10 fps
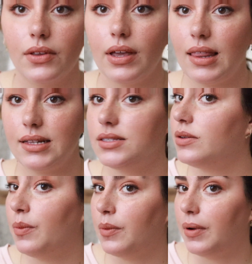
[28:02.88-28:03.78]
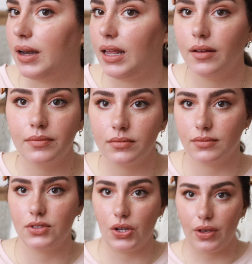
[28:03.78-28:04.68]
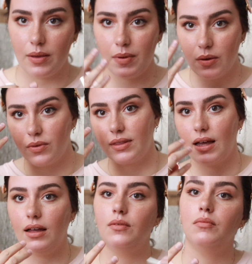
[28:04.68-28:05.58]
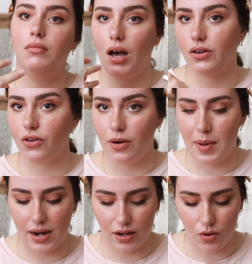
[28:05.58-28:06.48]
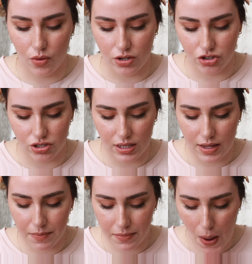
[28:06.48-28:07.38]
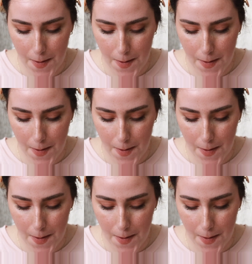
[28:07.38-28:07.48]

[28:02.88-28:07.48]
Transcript: Yeah, that's super pretty. So keeping with that monochromatic orange theme.